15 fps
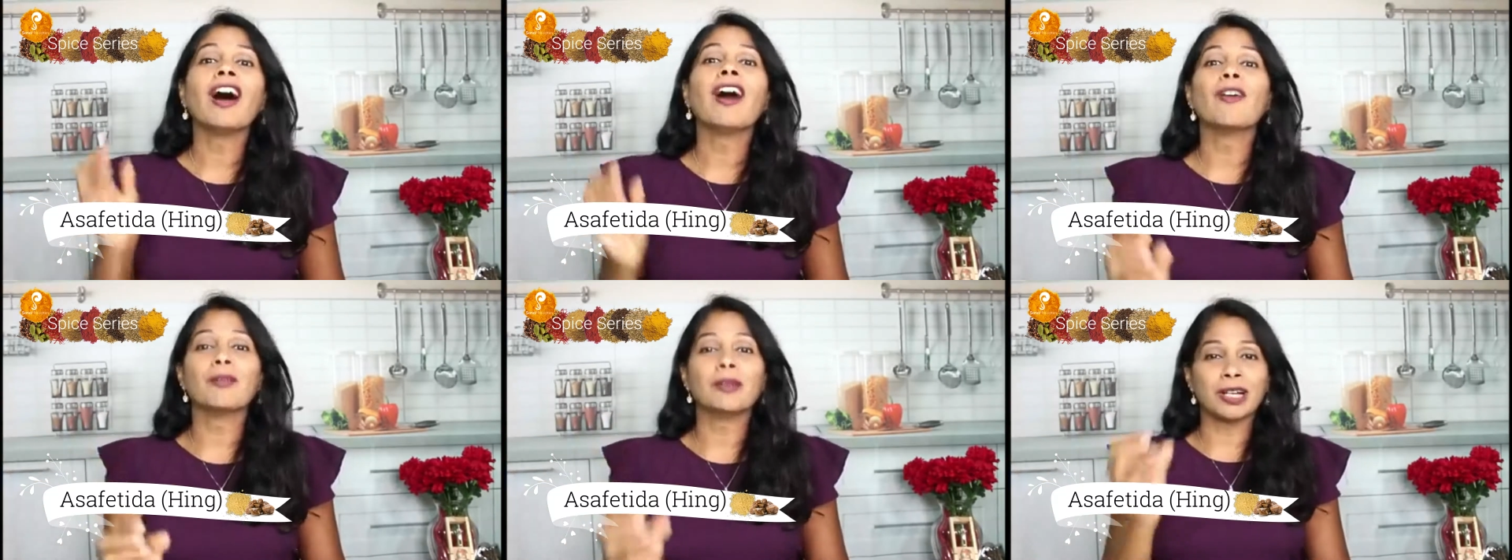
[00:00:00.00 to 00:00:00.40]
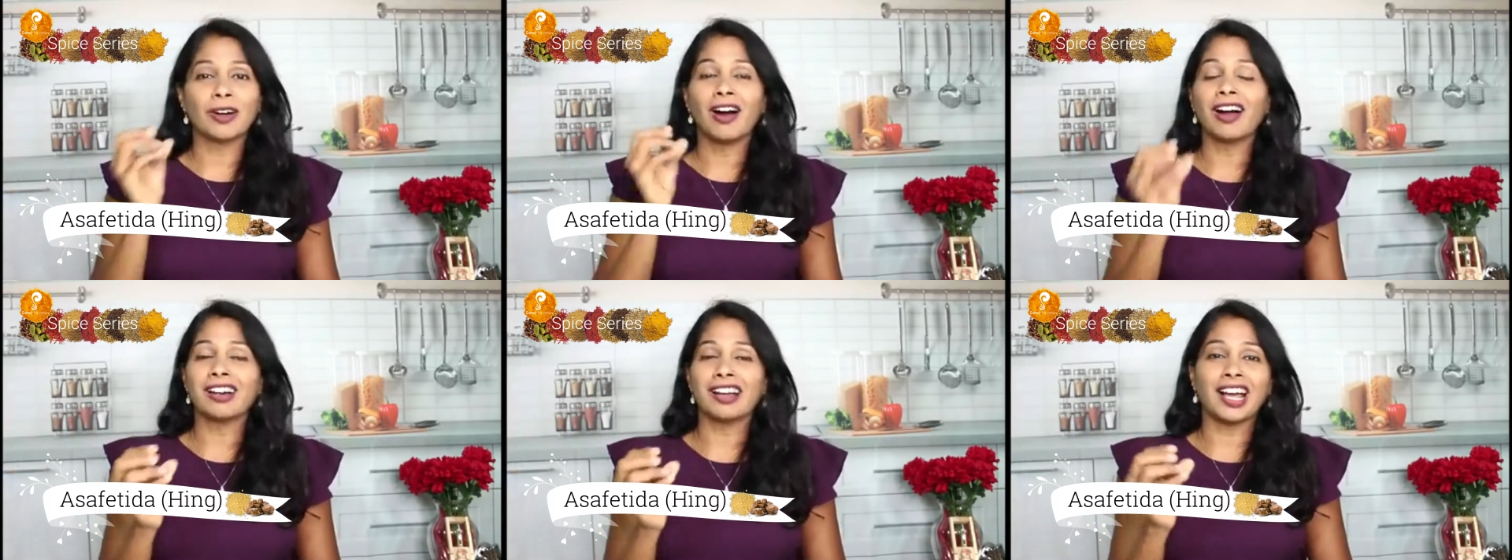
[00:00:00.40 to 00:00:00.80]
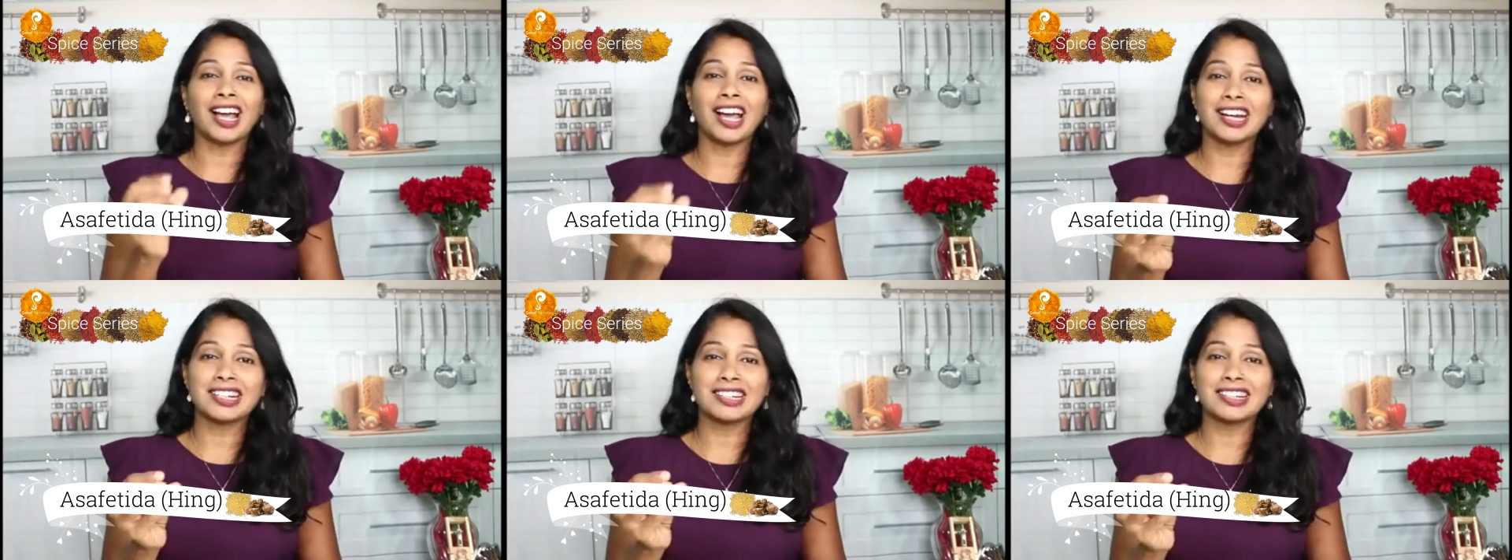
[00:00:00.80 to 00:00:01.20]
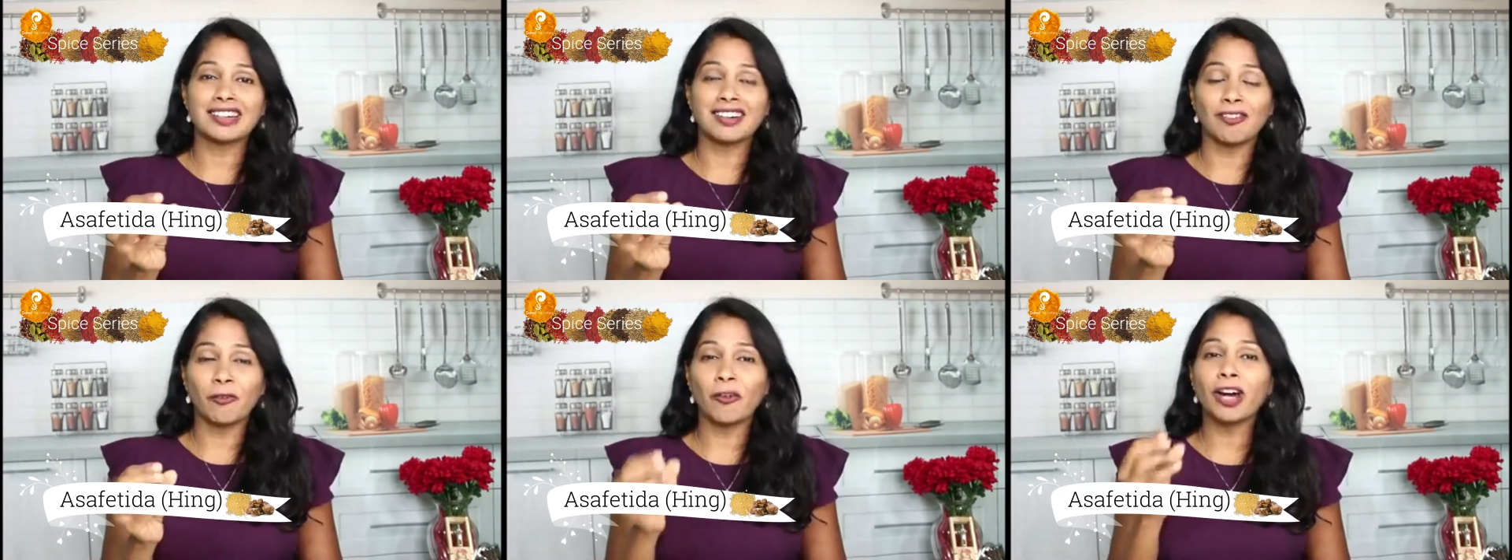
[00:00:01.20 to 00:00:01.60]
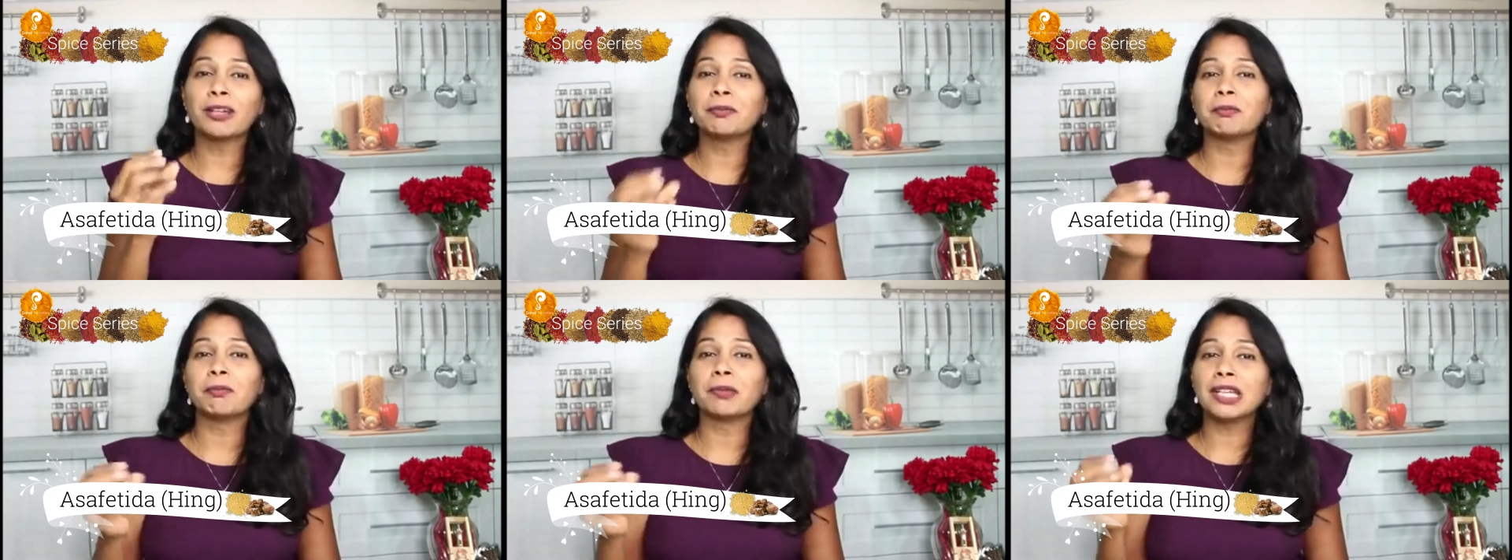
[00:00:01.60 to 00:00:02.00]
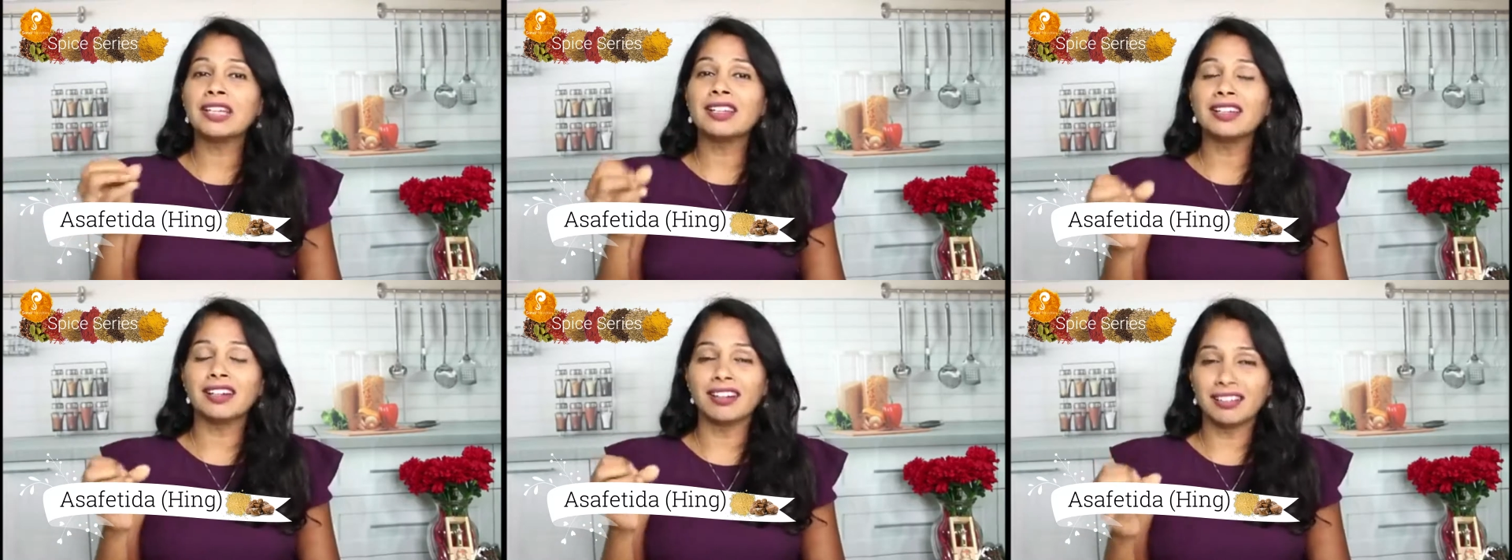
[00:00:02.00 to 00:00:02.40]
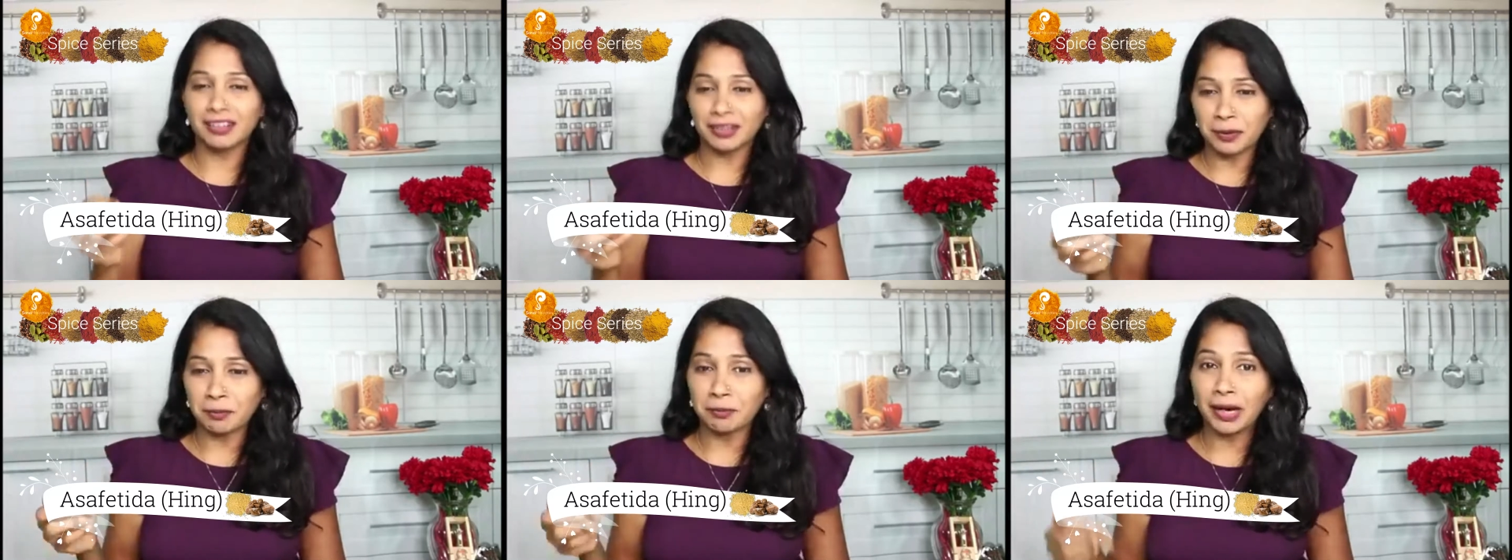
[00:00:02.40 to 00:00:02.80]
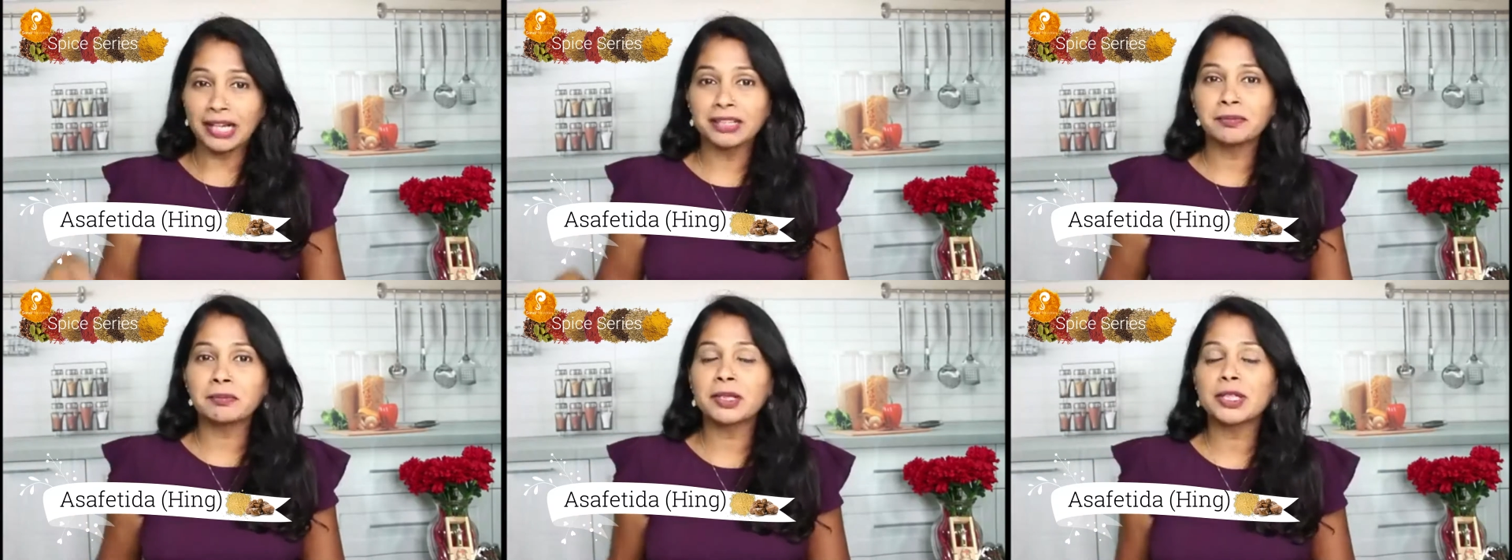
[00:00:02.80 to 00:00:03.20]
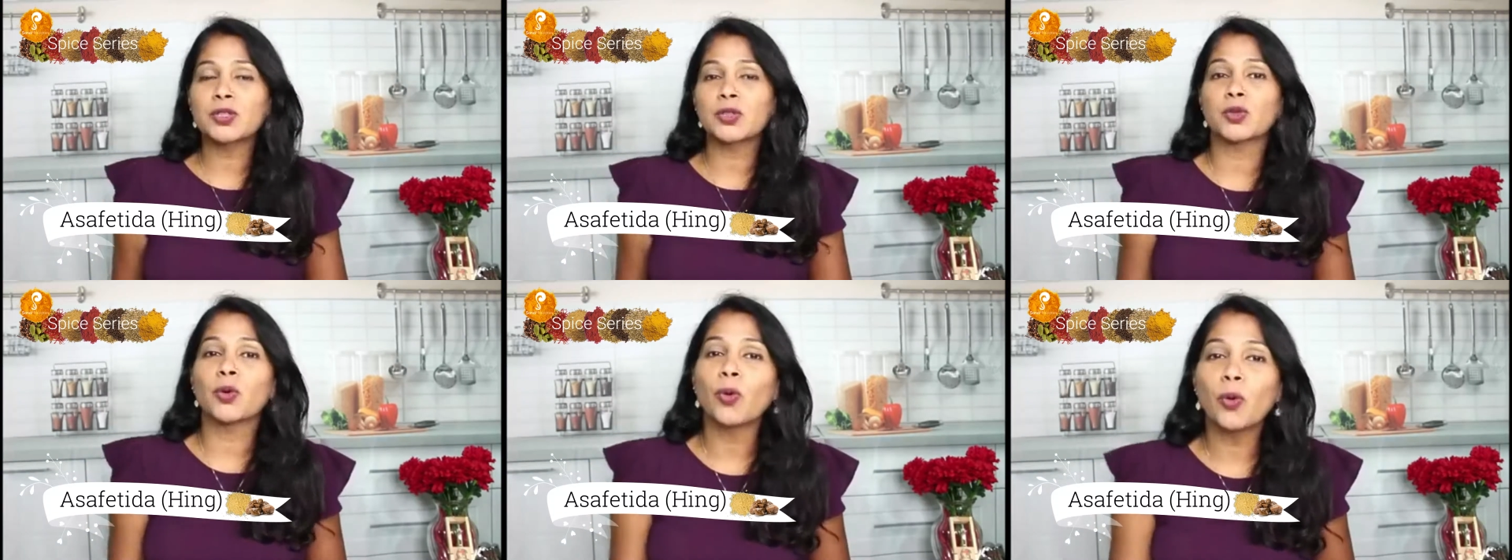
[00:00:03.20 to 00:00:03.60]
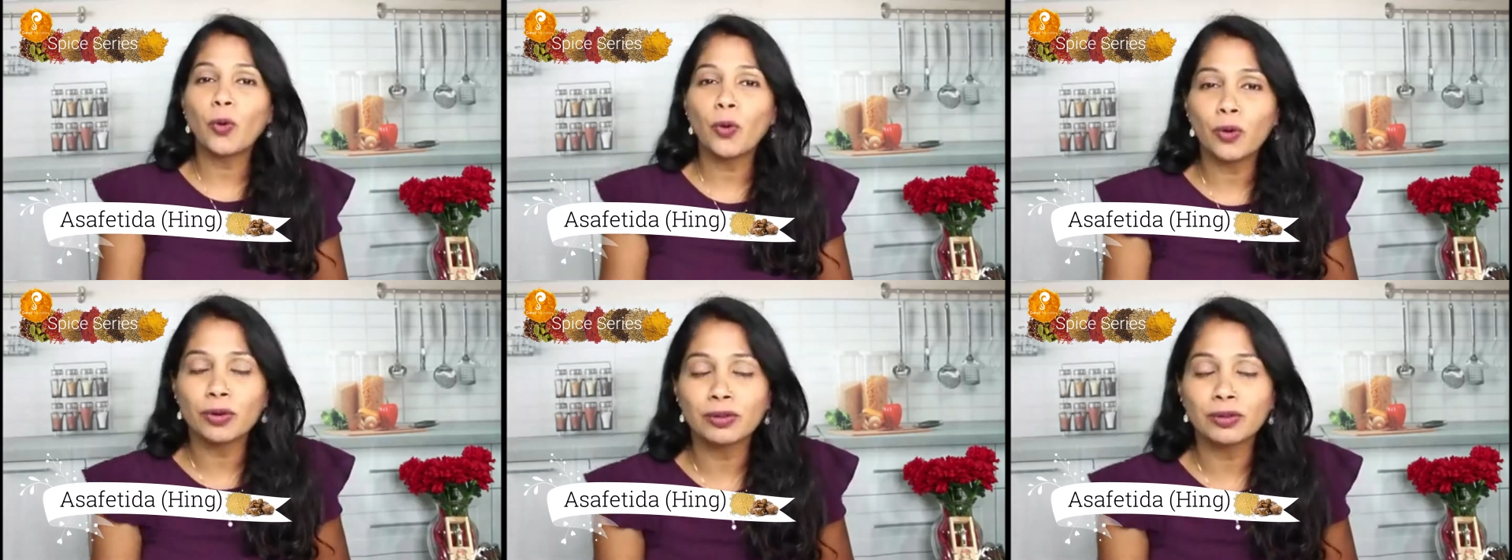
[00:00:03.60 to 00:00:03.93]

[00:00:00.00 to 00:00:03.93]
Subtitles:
oh my god, I had one bee bite me so